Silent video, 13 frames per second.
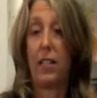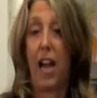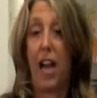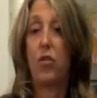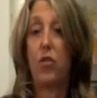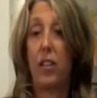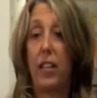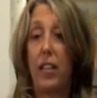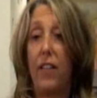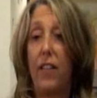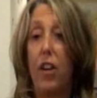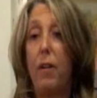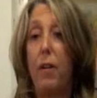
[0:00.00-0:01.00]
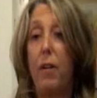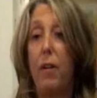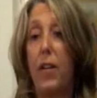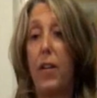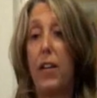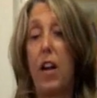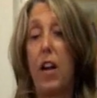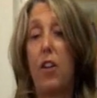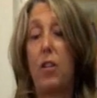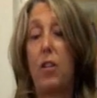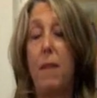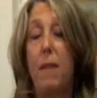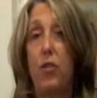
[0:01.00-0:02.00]
I used to leave it open for the entire
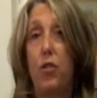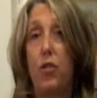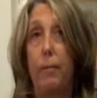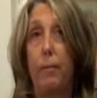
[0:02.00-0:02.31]
semester.